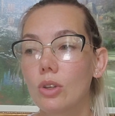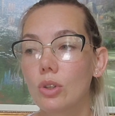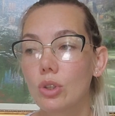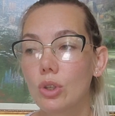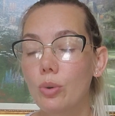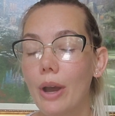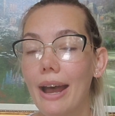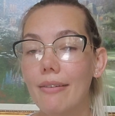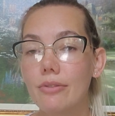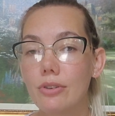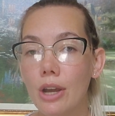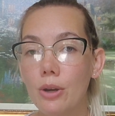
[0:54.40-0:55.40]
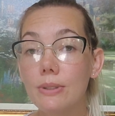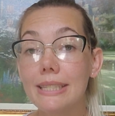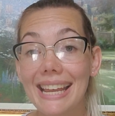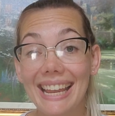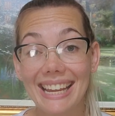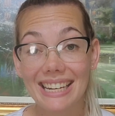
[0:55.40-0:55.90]
you have notes
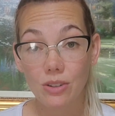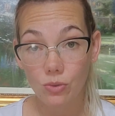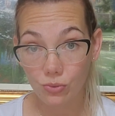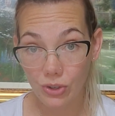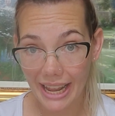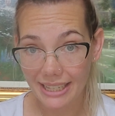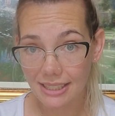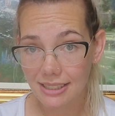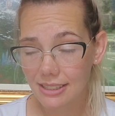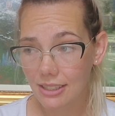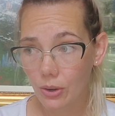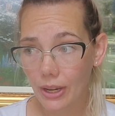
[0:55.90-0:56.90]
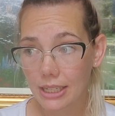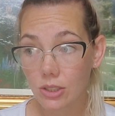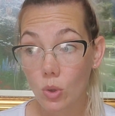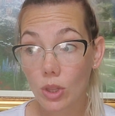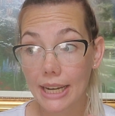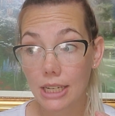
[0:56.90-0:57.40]
and rests, okay?
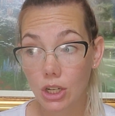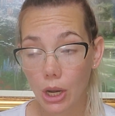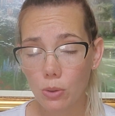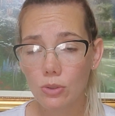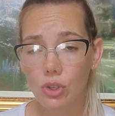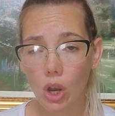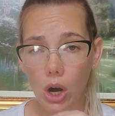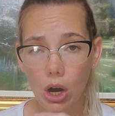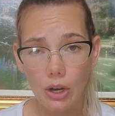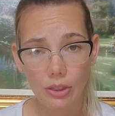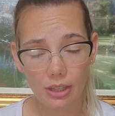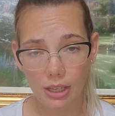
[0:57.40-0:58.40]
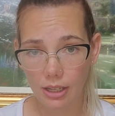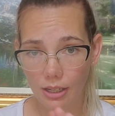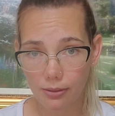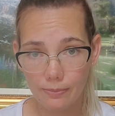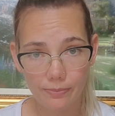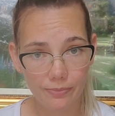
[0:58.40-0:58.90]
So the notes are
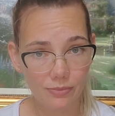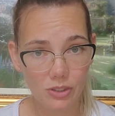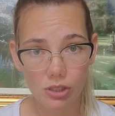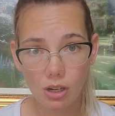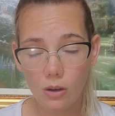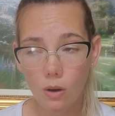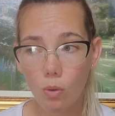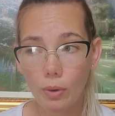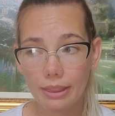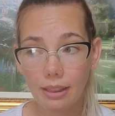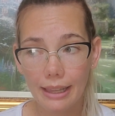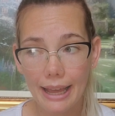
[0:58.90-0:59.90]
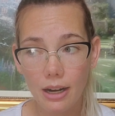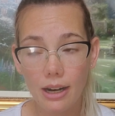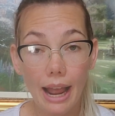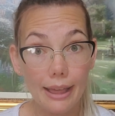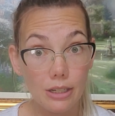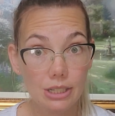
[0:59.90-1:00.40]
the circle with the letter,
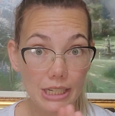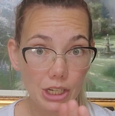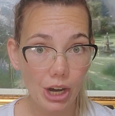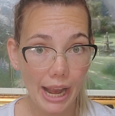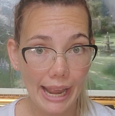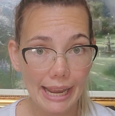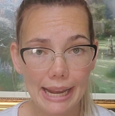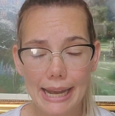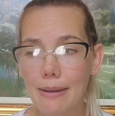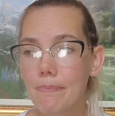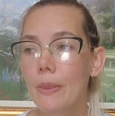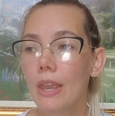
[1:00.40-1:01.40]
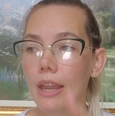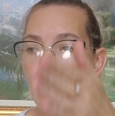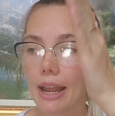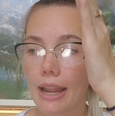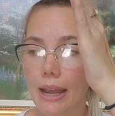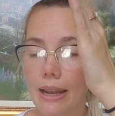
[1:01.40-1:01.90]
either D or A in it,
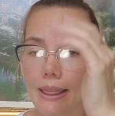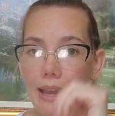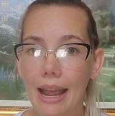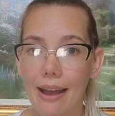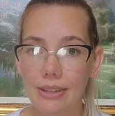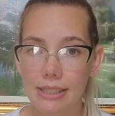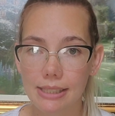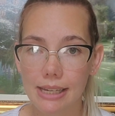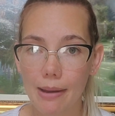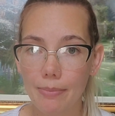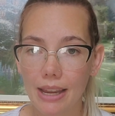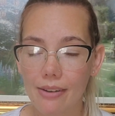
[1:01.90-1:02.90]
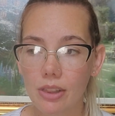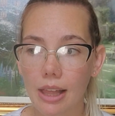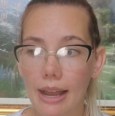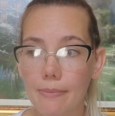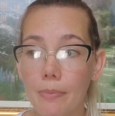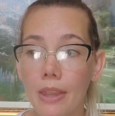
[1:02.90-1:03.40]
and they have a stem, they have a
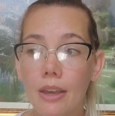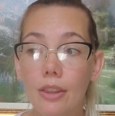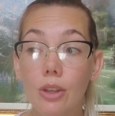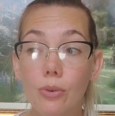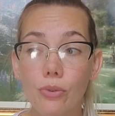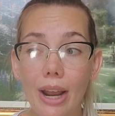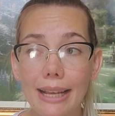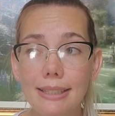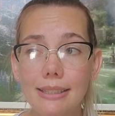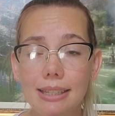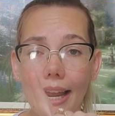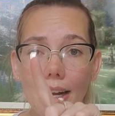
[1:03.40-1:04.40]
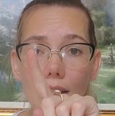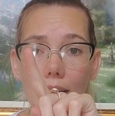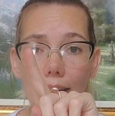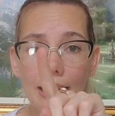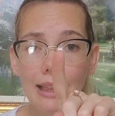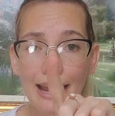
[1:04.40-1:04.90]
line. The rests kind of
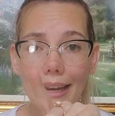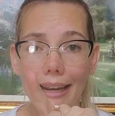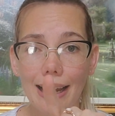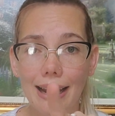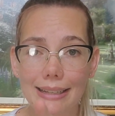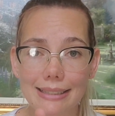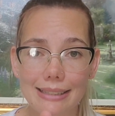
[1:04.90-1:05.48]
look like a